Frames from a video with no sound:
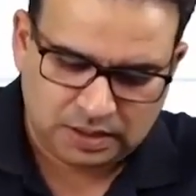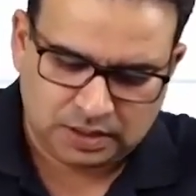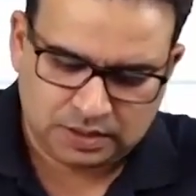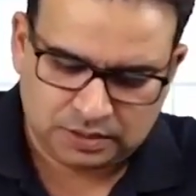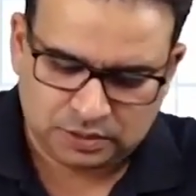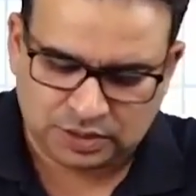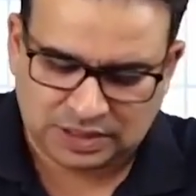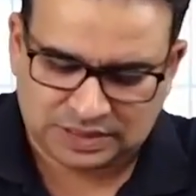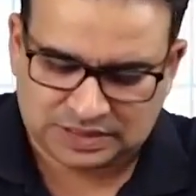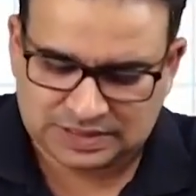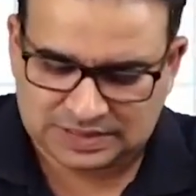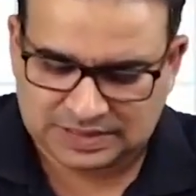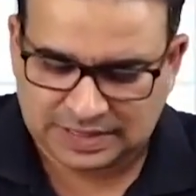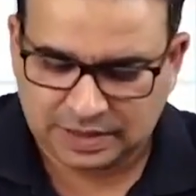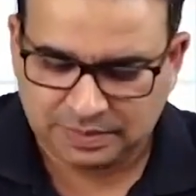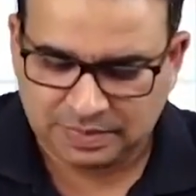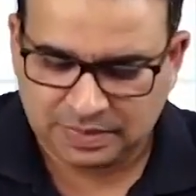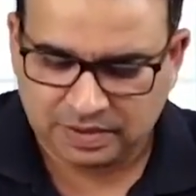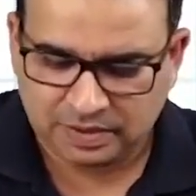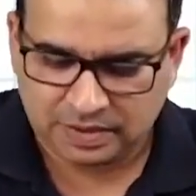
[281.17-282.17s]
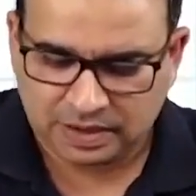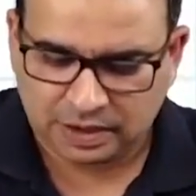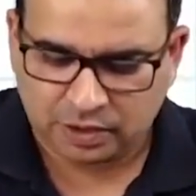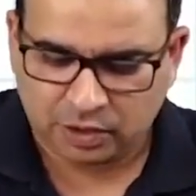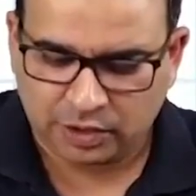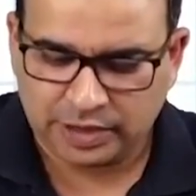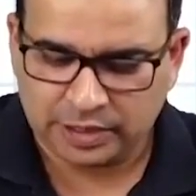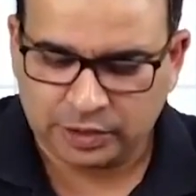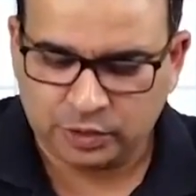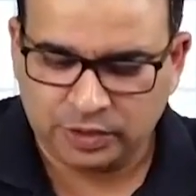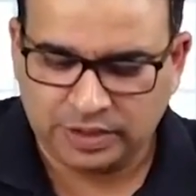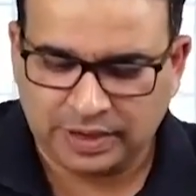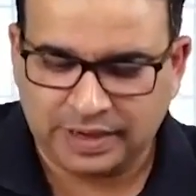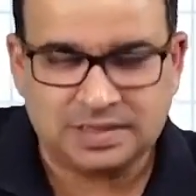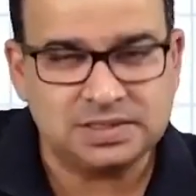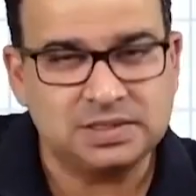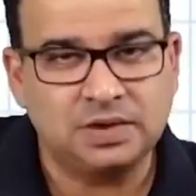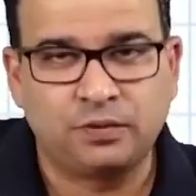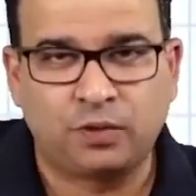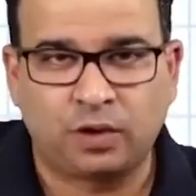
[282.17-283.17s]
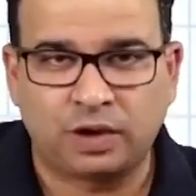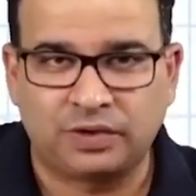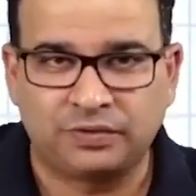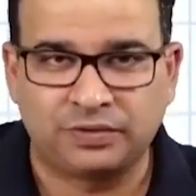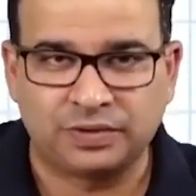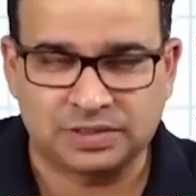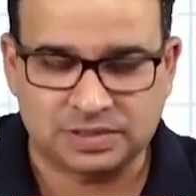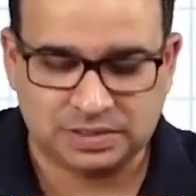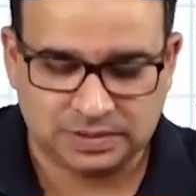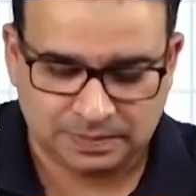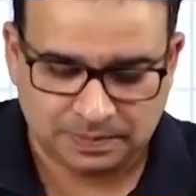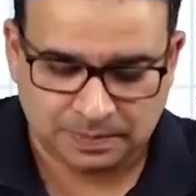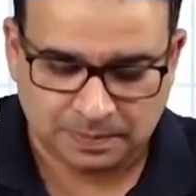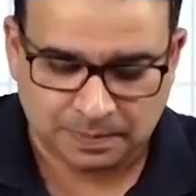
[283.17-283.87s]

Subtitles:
So that's a statement according to Gray's 41st.